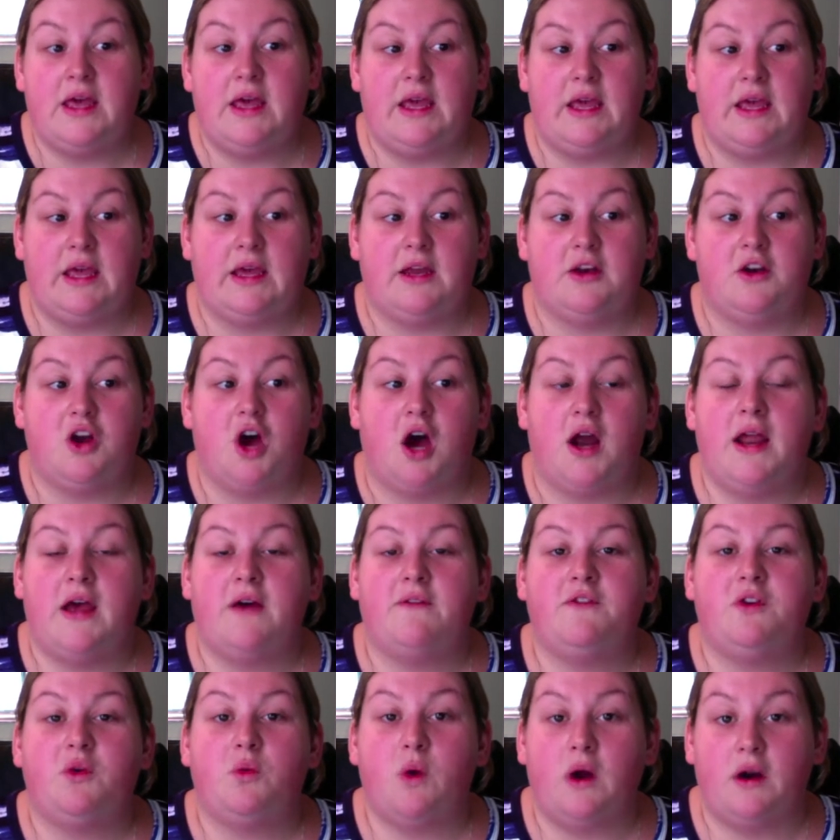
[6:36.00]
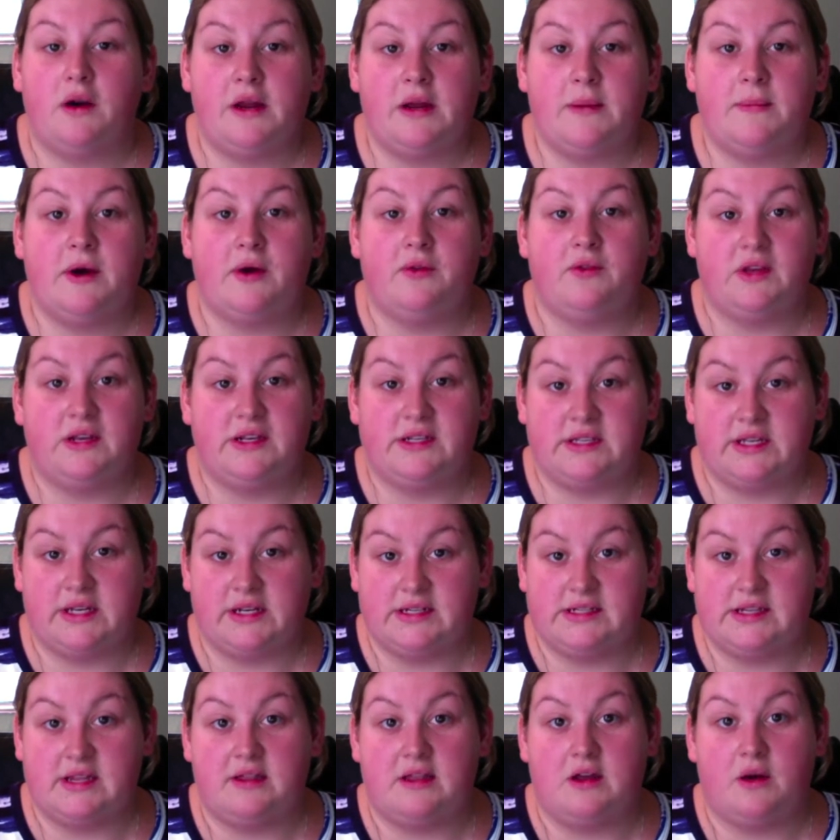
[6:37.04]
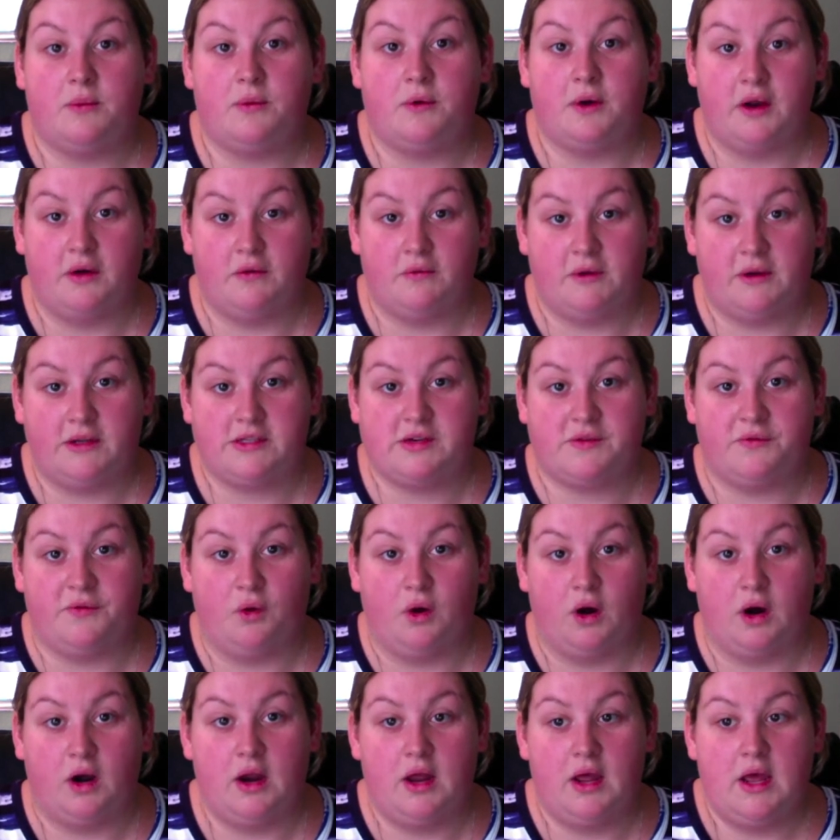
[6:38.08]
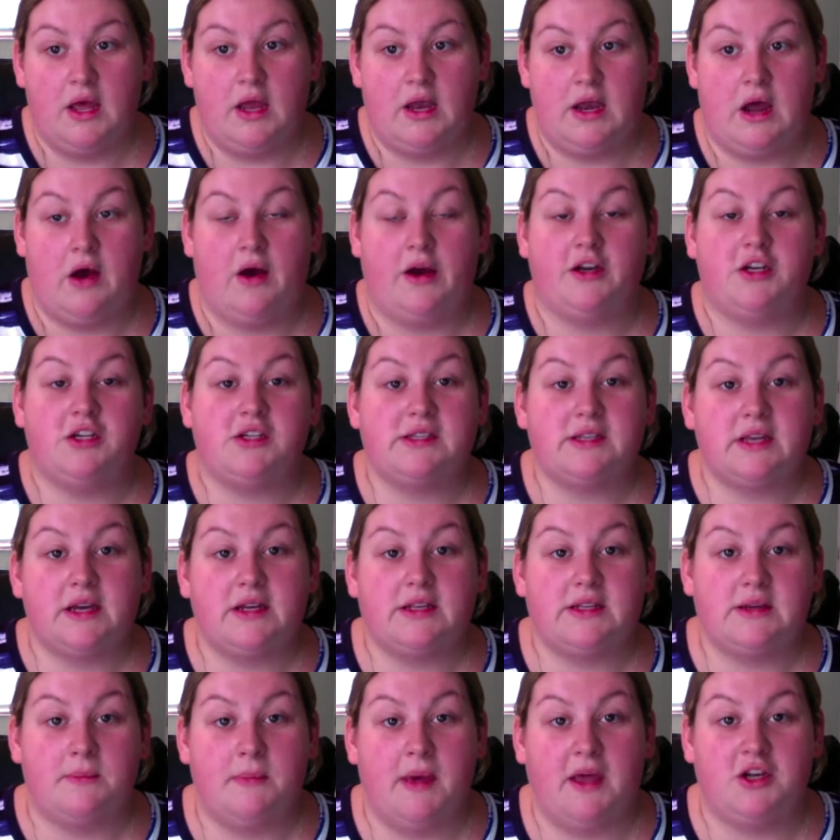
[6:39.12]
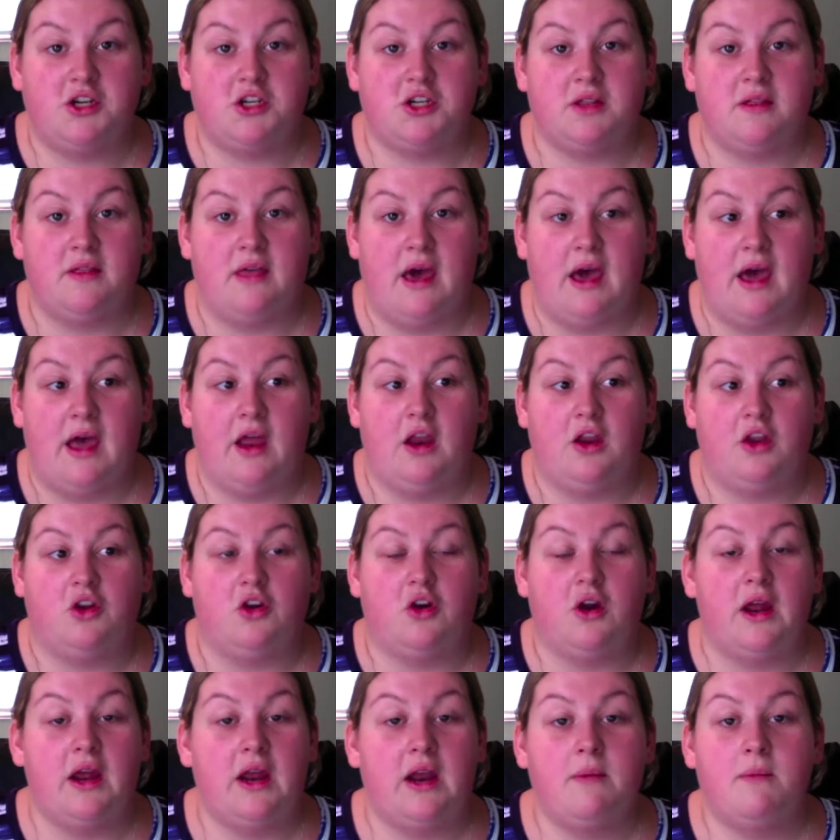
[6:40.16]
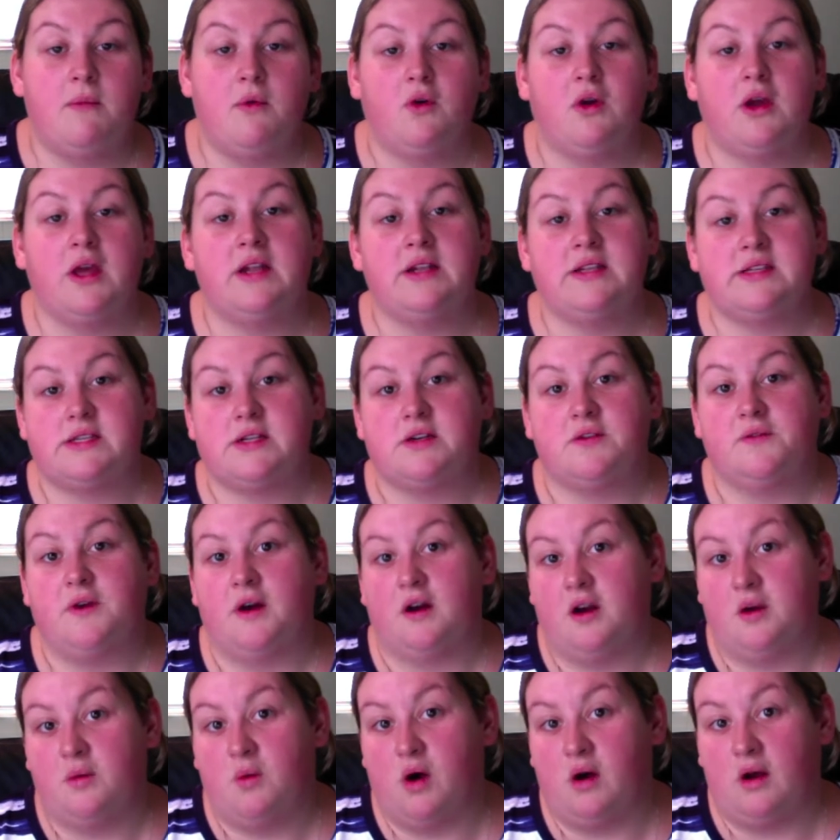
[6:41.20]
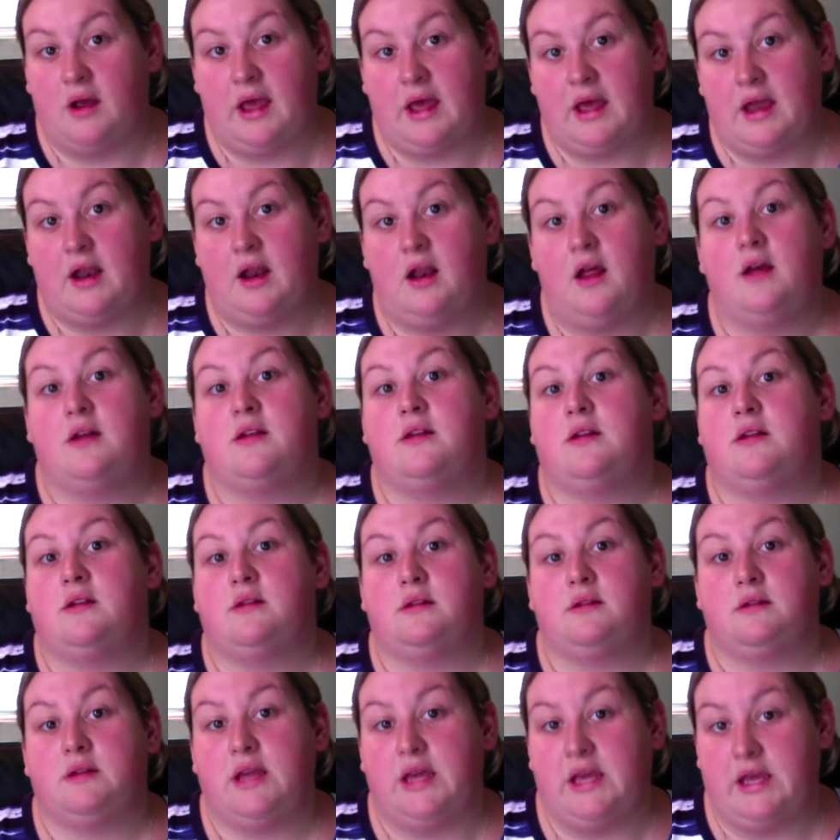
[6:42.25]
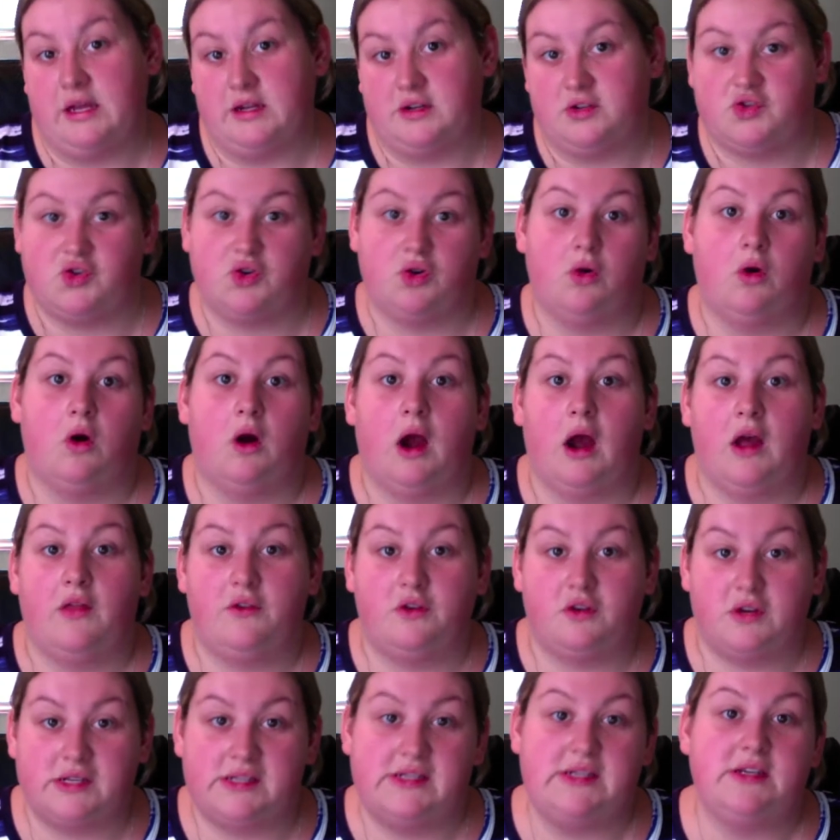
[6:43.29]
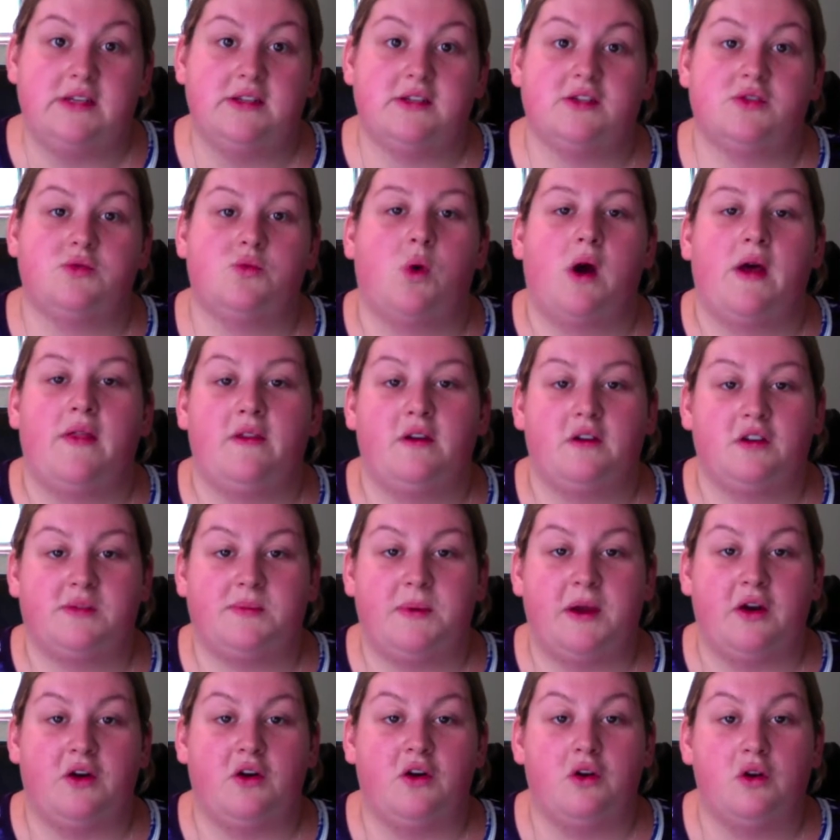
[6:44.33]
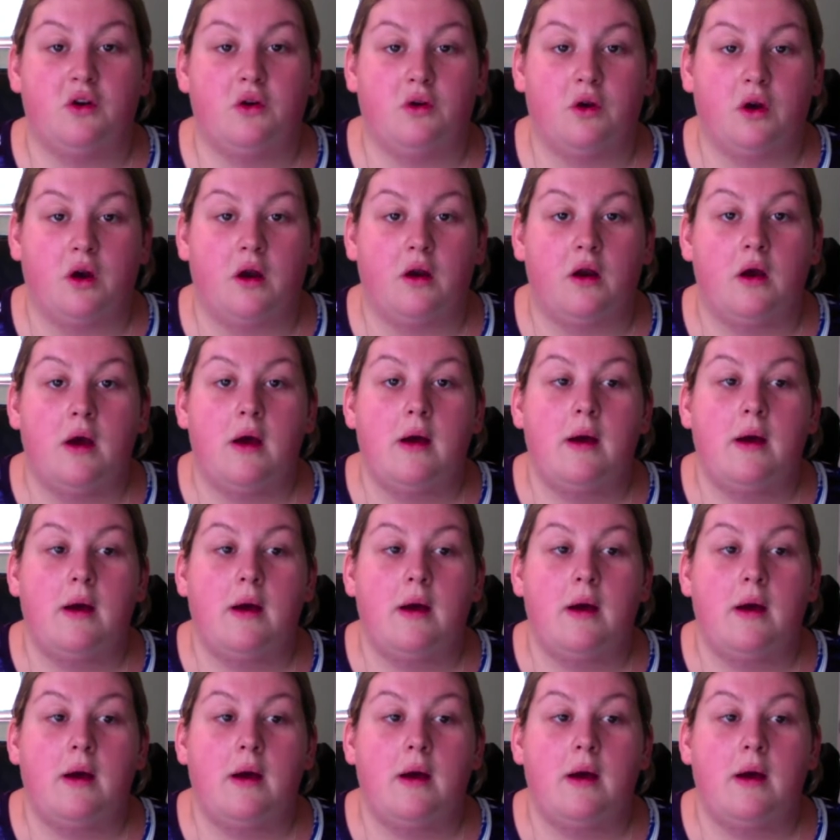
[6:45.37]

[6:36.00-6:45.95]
and not have to worry about these things that they're put at risk for. Now, I'd just like to mention that your animal can still very well get cancer or other diseases when they're spayed or neutered.